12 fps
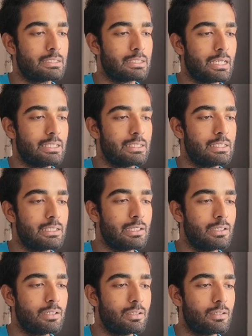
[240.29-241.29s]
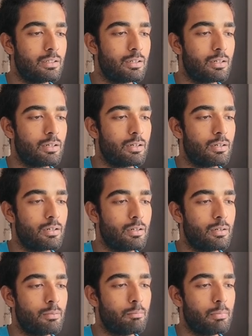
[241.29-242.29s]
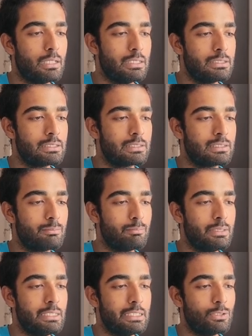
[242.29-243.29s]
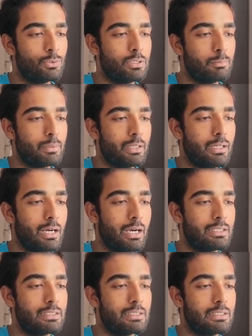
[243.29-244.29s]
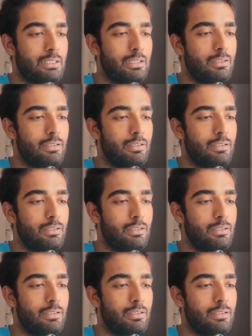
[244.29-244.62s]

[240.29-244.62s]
I theta plus b to the power I theta